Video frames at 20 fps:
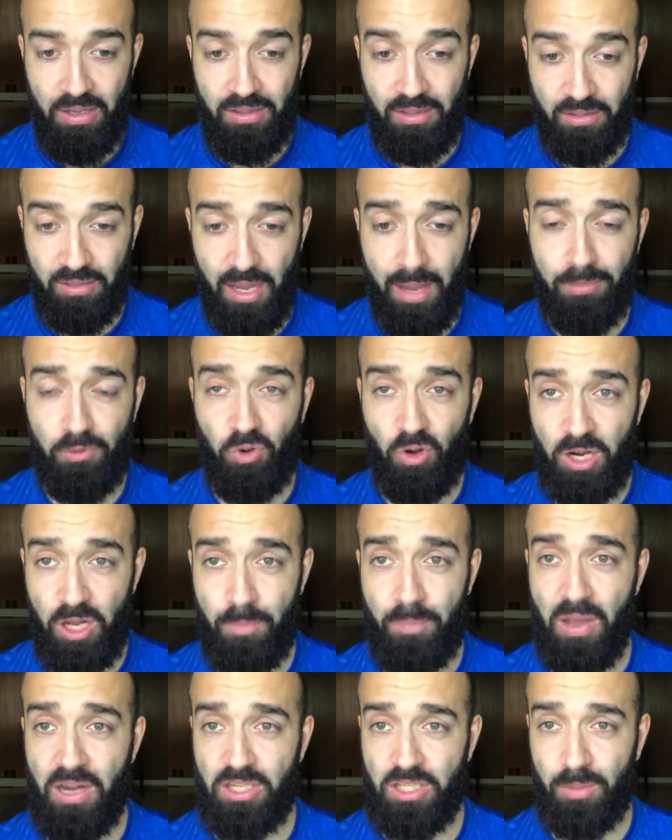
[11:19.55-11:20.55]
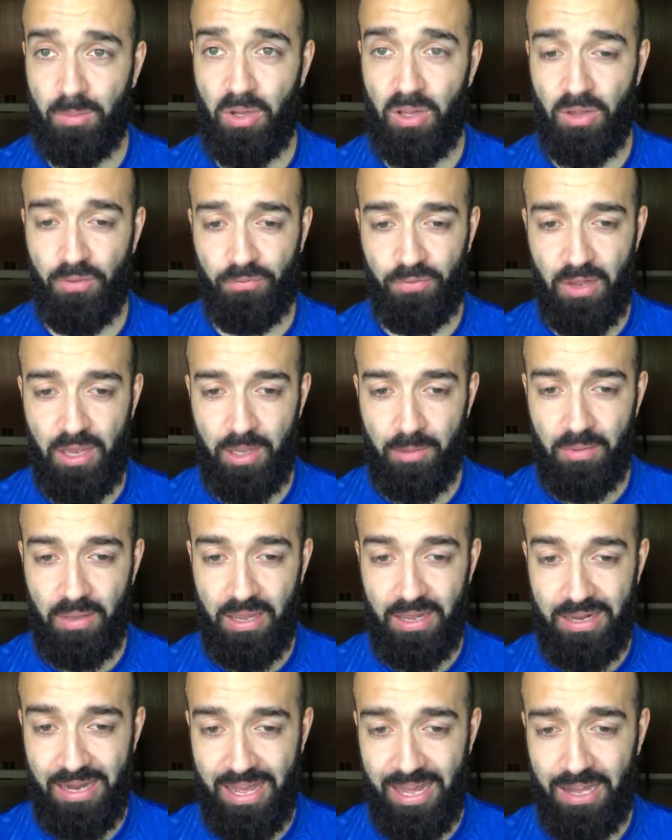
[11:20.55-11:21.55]
The top 20 Pendulum Hall of Fame.
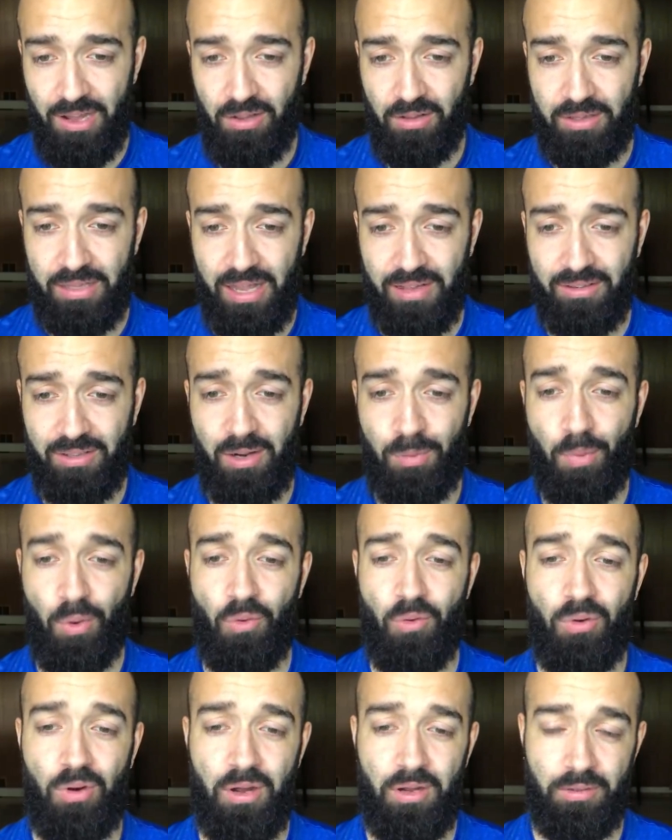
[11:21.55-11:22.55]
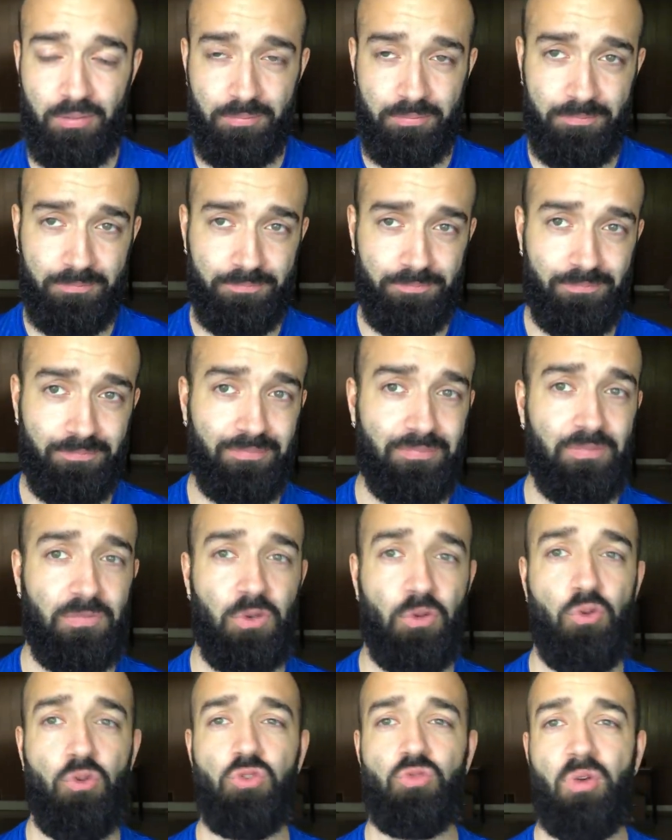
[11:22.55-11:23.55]
And now, down to number one.
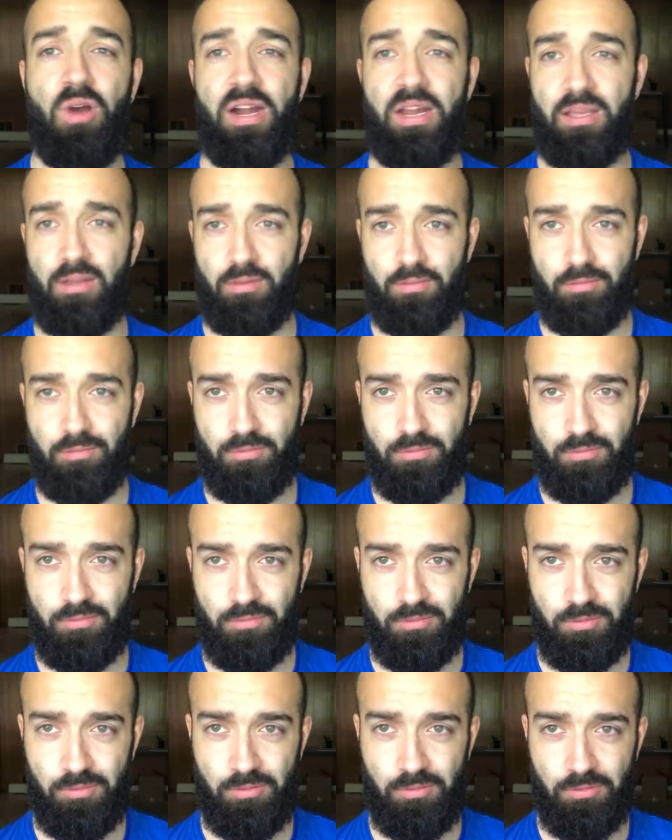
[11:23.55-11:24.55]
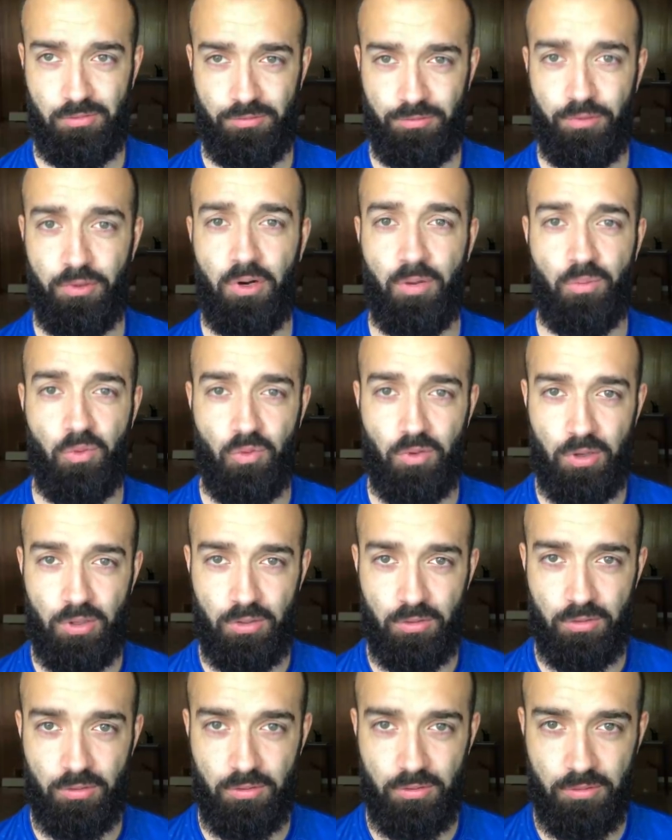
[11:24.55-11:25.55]
Who's ready for number one?
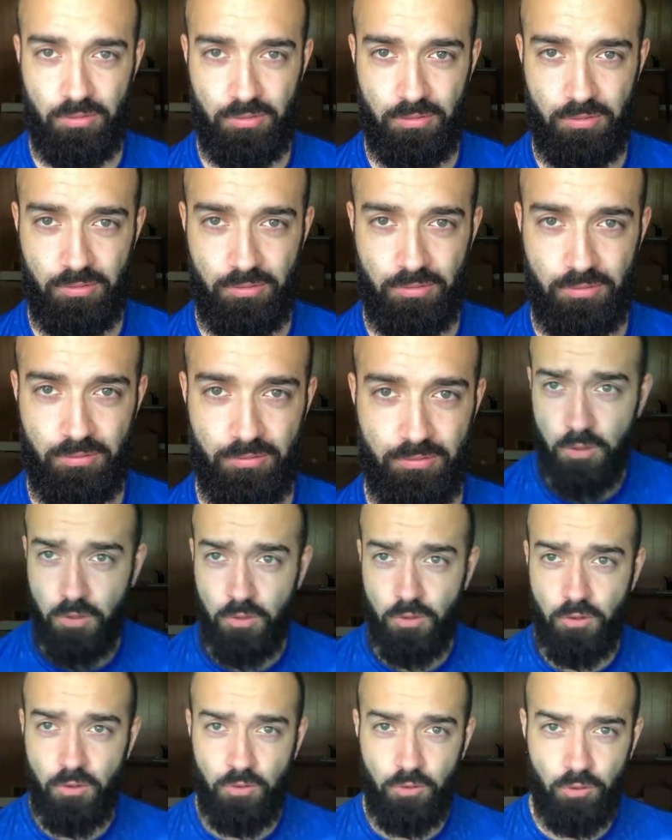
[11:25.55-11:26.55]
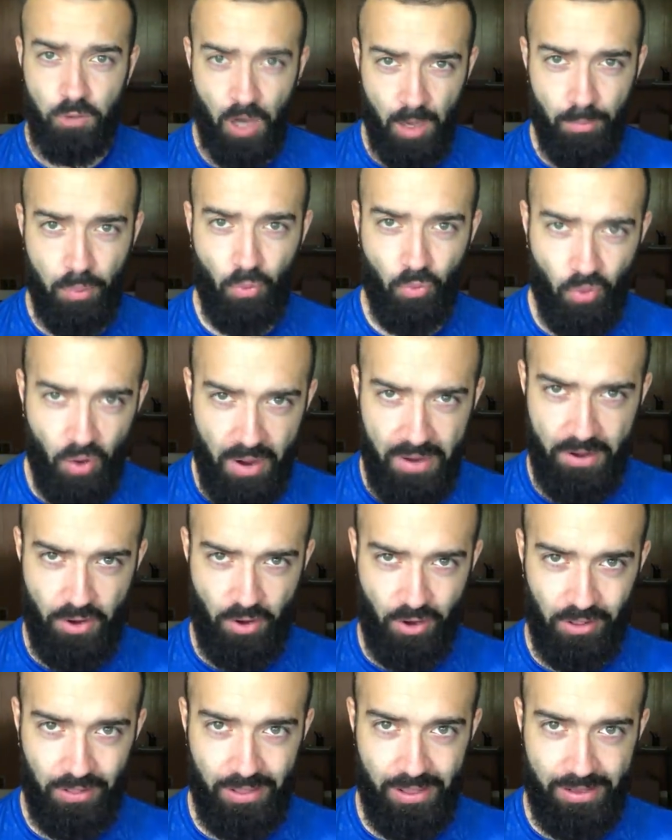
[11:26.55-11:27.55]
Number one
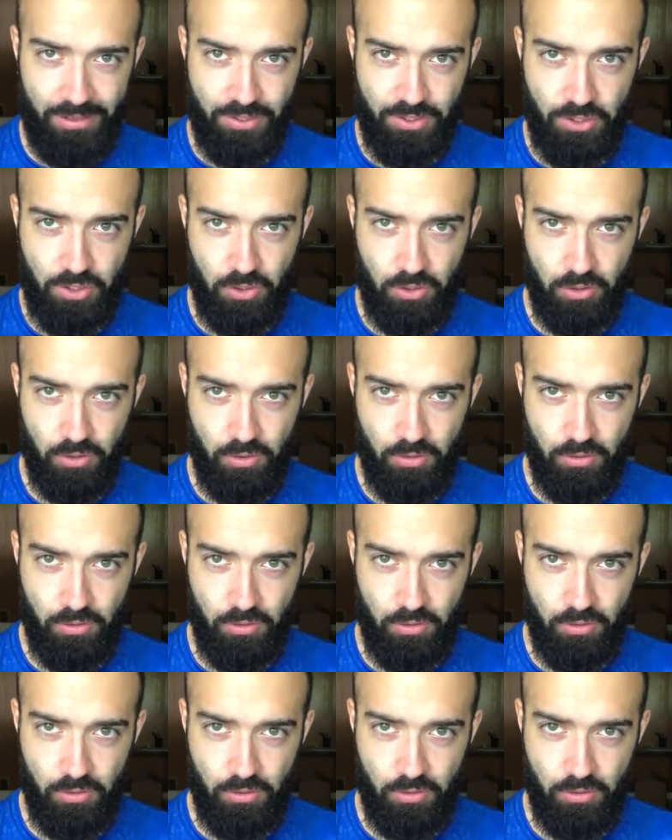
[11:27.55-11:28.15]
on our list